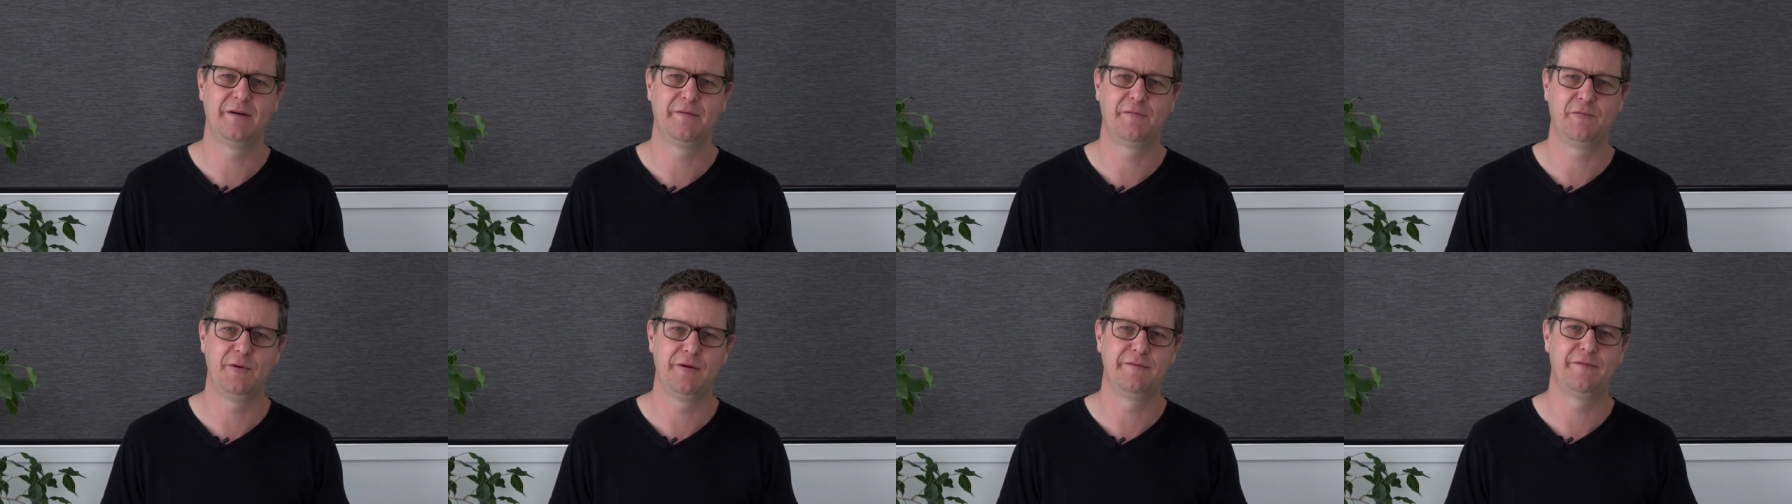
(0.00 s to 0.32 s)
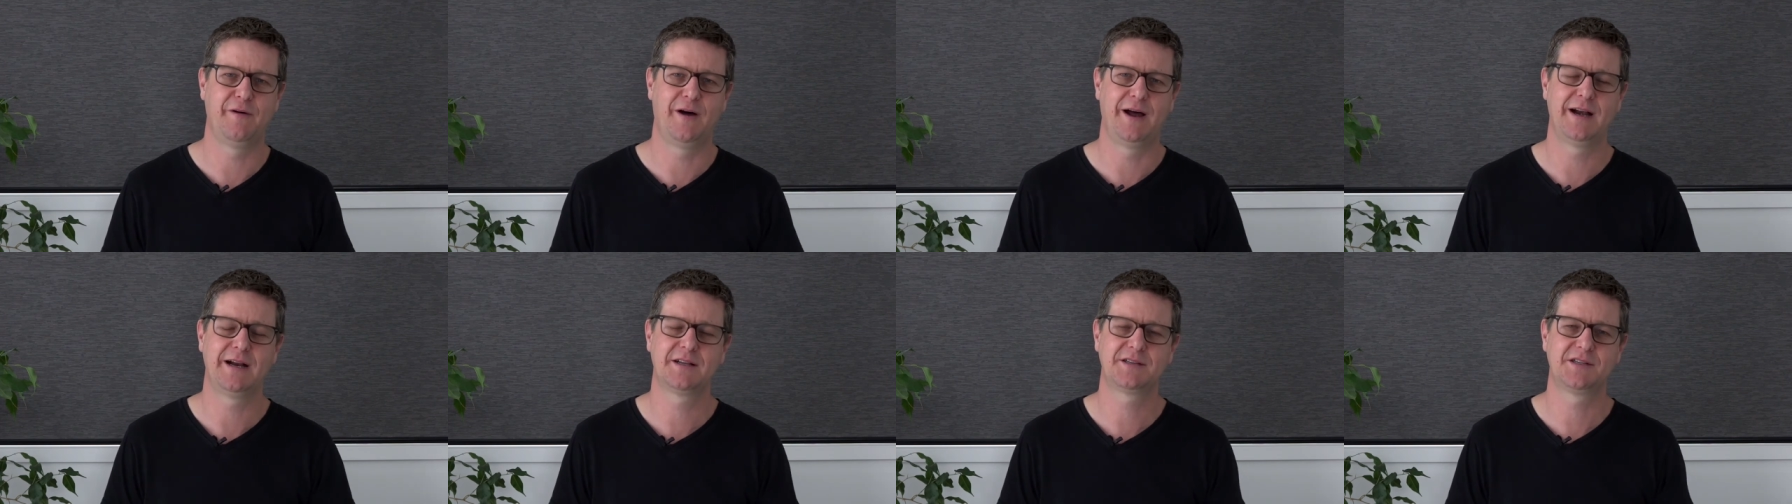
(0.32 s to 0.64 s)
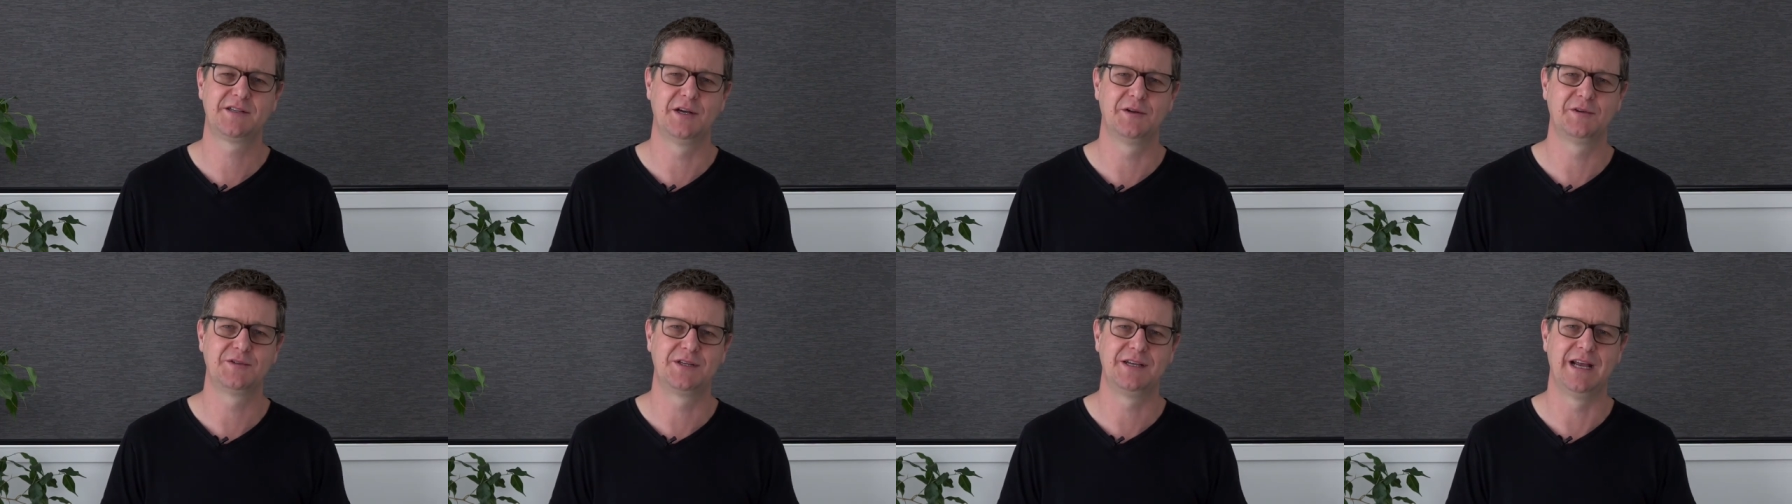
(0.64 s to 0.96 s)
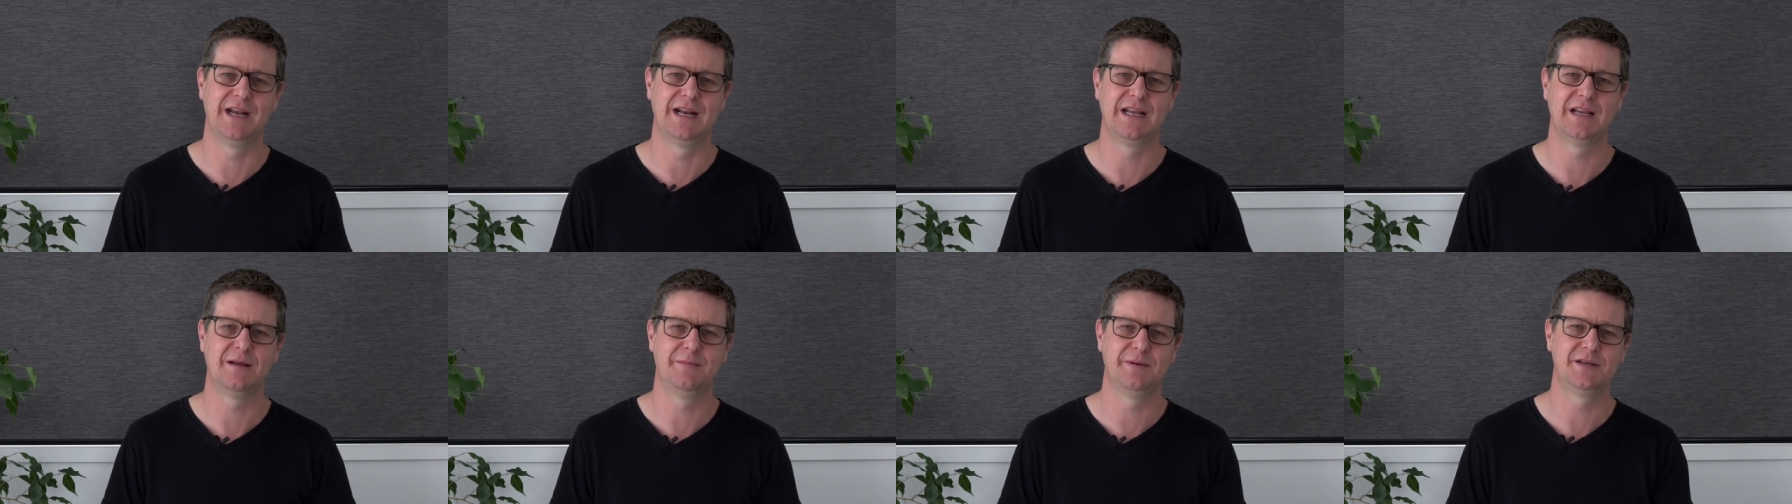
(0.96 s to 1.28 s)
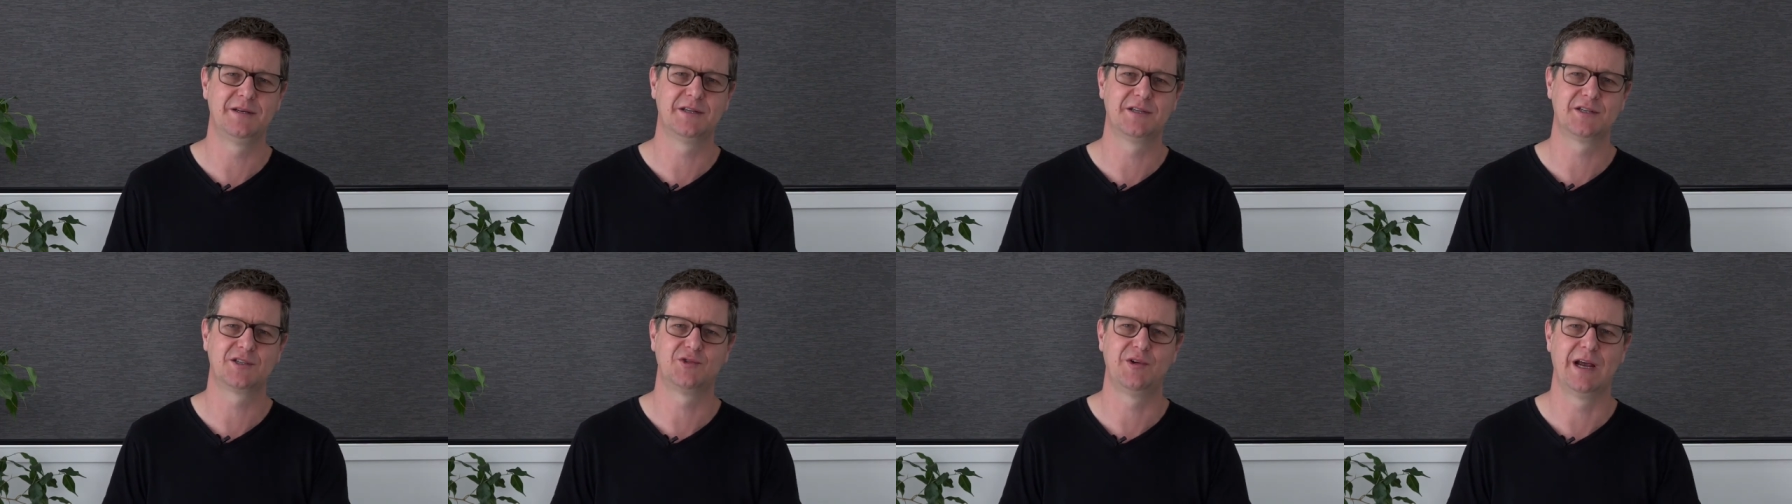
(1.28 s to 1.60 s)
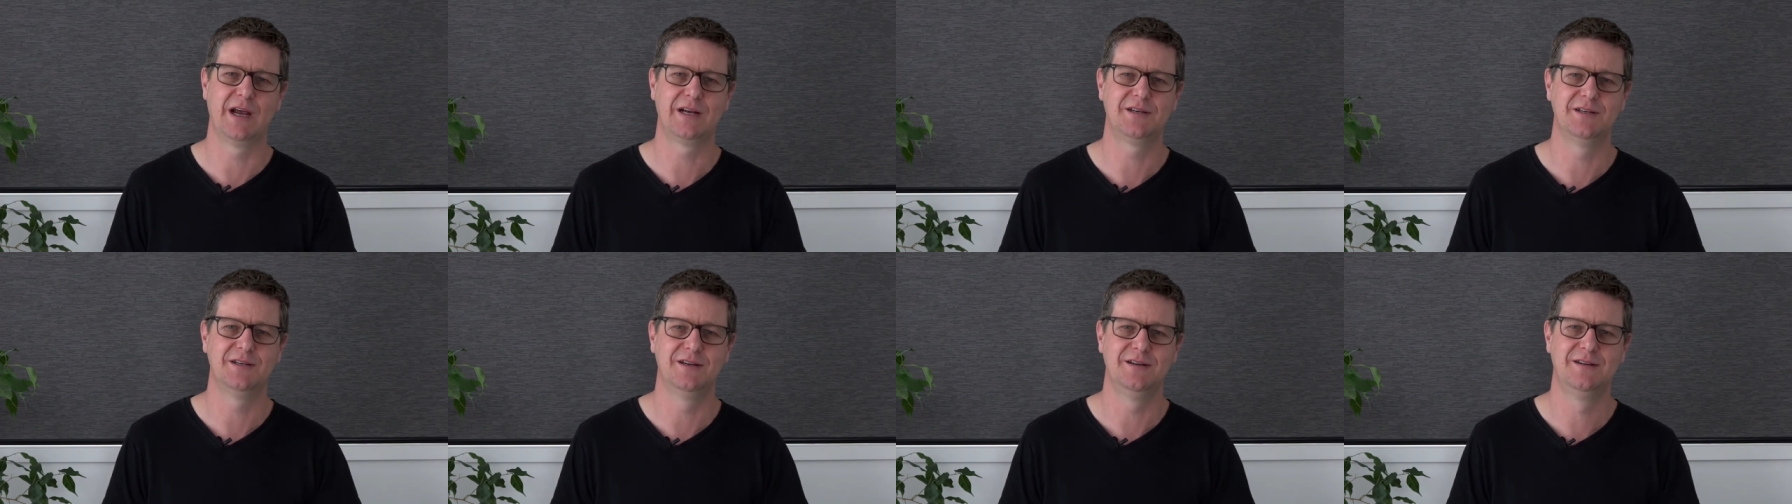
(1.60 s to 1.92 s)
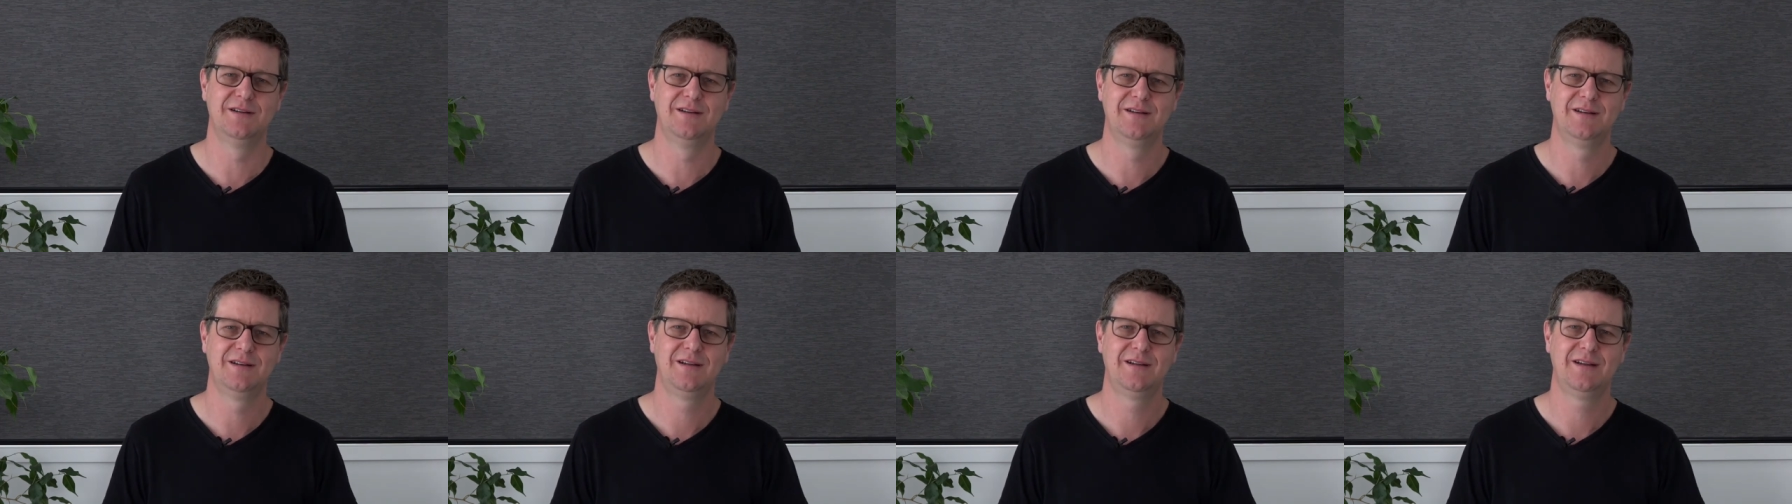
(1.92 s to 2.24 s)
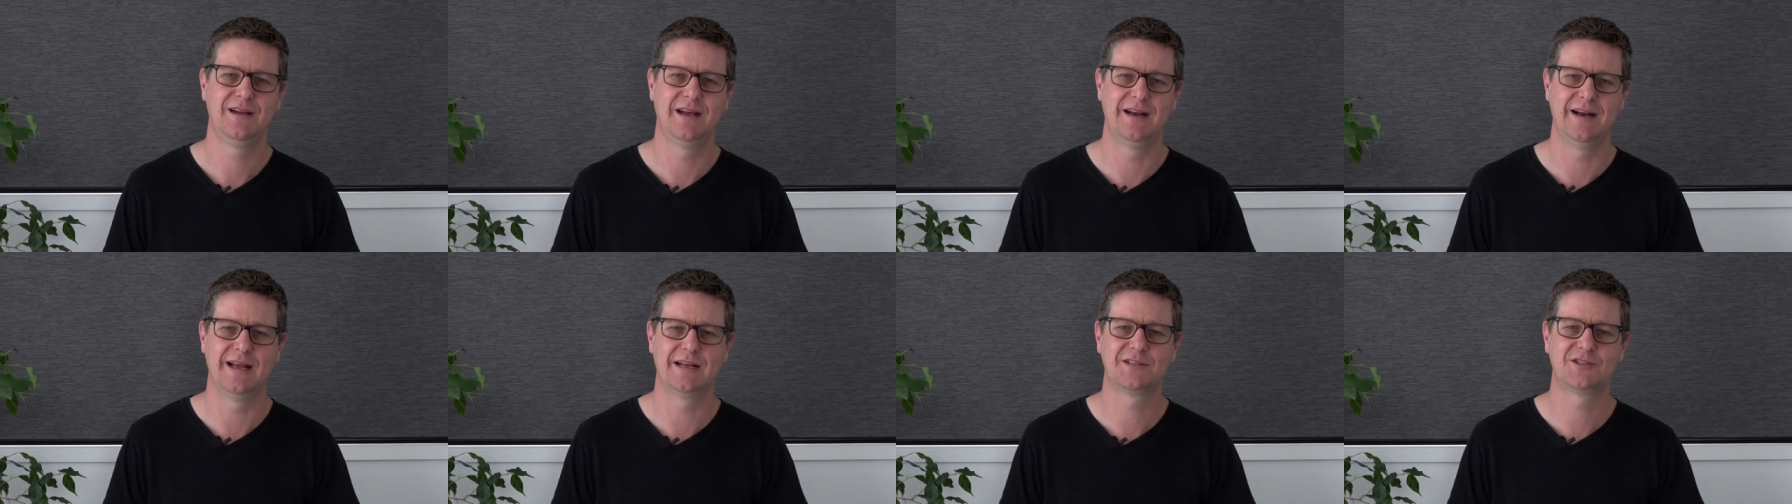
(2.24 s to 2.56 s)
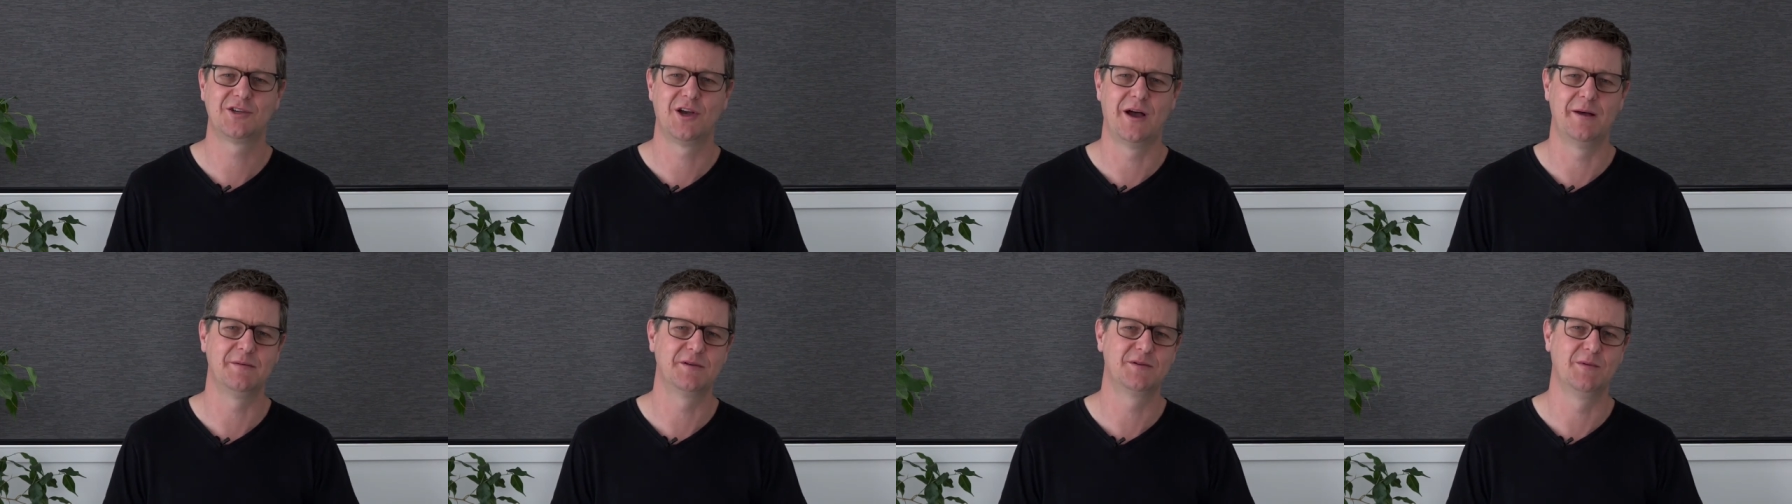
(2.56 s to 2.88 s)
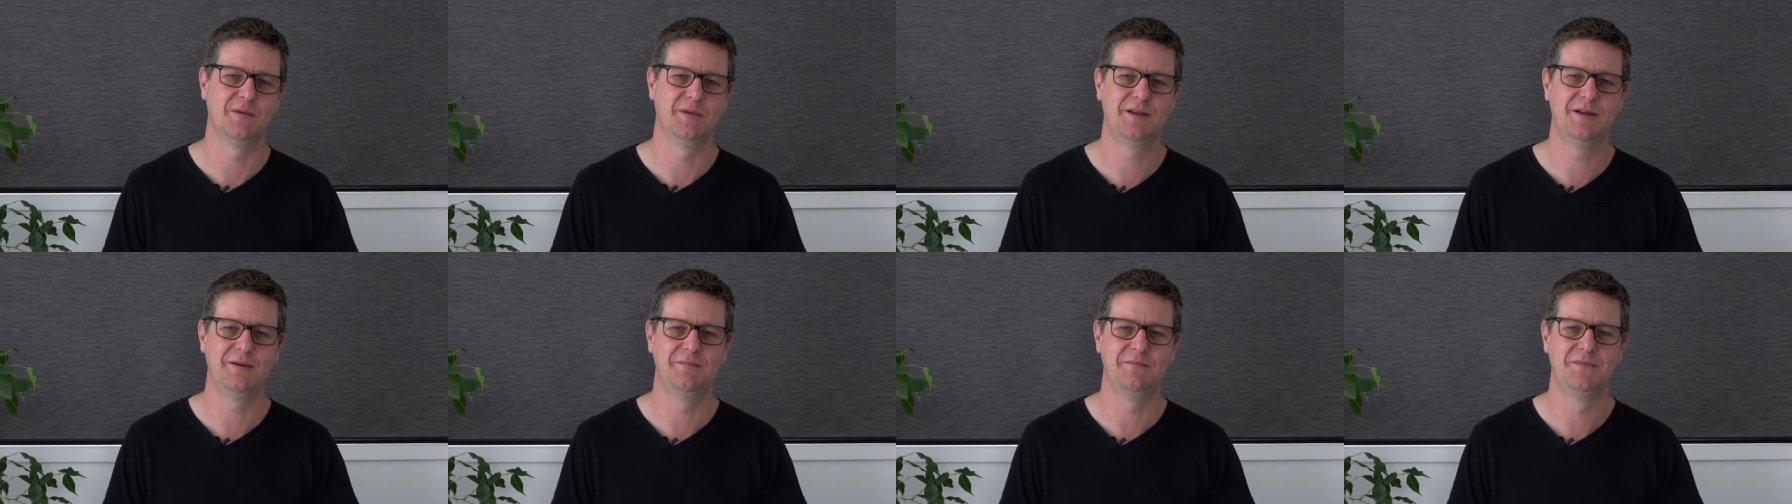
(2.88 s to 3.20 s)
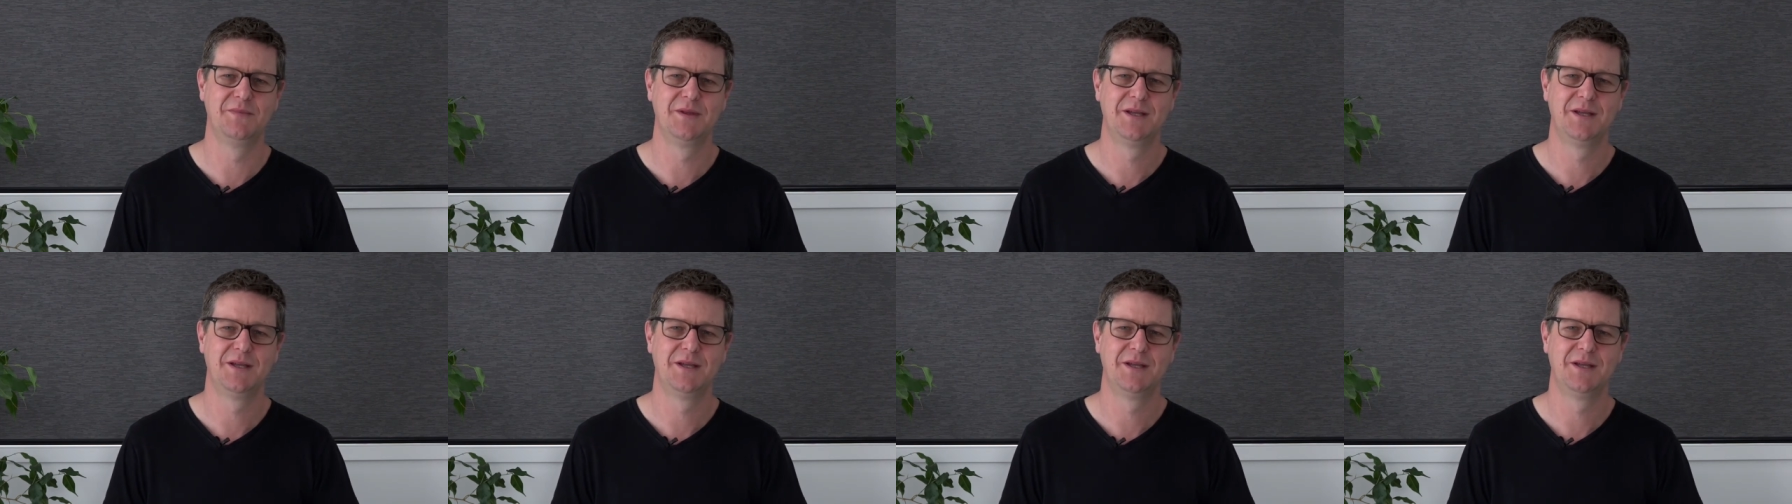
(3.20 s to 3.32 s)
if we find ourselves getting a bit distracted in our times with Him.